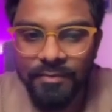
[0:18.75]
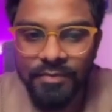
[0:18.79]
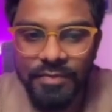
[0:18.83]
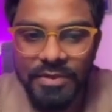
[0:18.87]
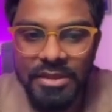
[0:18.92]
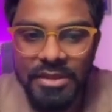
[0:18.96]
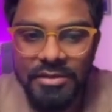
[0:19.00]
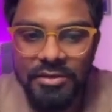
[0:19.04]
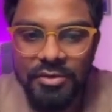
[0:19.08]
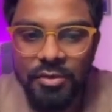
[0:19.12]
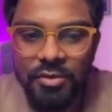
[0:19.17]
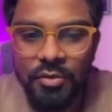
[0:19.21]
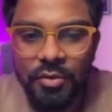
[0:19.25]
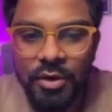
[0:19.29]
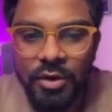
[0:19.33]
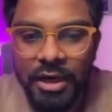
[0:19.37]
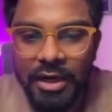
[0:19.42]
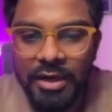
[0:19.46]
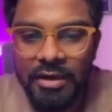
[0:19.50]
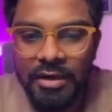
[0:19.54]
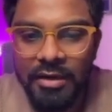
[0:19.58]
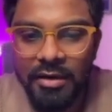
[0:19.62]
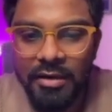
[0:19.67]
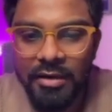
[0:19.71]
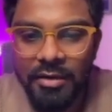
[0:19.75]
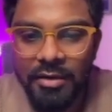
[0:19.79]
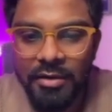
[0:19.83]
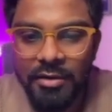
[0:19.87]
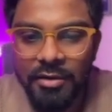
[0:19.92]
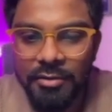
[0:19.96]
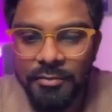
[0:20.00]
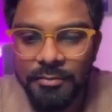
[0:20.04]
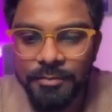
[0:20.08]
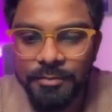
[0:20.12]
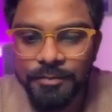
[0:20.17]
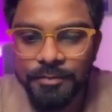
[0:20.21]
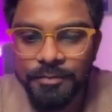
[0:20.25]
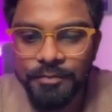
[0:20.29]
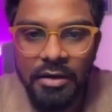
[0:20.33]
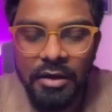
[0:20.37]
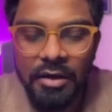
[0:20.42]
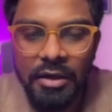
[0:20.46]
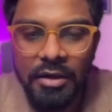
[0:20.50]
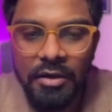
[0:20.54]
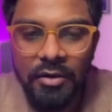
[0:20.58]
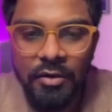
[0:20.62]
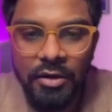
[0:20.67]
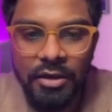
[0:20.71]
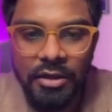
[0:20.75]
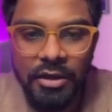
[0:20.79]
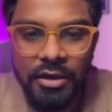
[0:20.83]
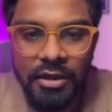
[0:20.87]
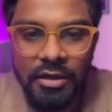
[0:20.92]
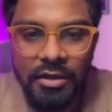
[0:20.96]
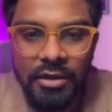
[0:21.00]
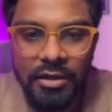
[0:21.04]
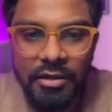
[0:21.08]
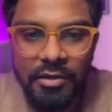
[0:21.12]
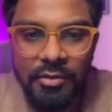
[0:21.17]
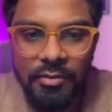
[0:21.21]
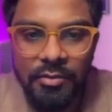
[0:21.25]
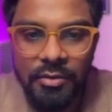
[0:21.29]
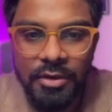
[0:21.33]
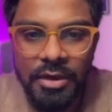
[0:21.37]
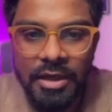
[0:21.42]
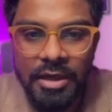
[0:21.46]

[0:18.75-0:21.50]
Just go and click here, click on continue.